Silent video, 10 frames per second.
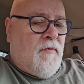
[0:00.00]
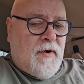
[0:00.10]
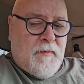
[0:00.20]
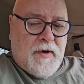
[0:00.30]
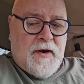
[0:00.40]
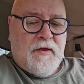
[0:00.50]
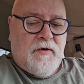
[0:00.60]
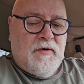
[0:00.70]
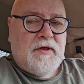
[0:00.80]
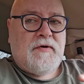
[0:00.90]
What I'm gonna
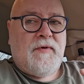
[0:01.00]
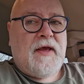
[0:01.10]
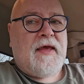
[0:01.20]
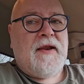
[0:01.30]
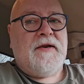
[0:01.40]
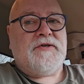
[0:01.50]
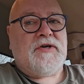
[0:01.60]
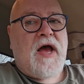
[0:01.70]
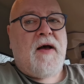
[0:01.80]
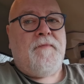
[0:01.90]
do is when I get in the
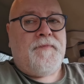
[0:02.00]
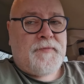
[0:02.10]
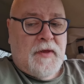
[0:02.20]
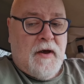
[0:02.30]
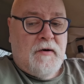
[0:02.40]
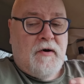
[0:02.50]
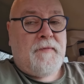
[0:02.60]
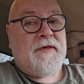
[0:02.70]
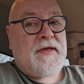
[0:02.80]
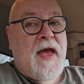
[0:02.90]
shop, I'm gonna
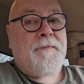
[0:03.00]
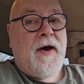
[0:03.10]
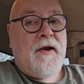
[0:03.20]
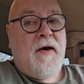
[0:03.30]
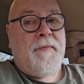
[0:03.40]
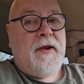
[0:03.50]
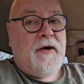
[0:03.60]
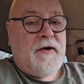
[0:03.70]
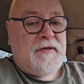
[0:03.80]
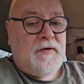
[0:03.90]
hook my snap-on up
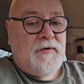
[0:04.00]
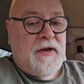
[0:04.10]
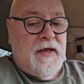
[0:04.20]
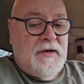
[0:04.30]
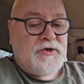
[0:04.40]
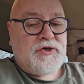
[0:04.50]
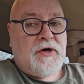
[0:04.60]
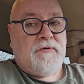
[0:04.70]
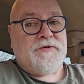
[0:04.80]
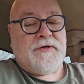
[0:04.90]
and I'm gonna see what it
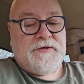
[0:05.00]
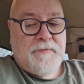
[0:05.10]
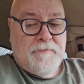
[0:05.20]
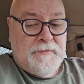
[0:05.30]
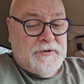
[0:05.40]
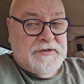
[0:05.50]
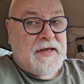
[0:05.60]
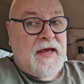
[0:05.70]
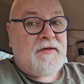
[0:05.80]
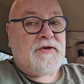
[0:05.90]
shows, because just
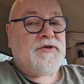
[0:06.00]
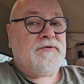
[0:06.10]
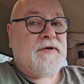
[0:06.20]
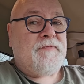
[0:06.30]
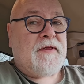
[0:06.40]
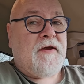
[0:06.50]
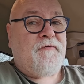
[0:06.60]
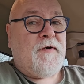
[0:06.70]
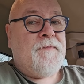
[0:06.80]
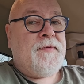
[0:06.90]
in case it shows something
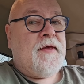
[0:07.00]
different.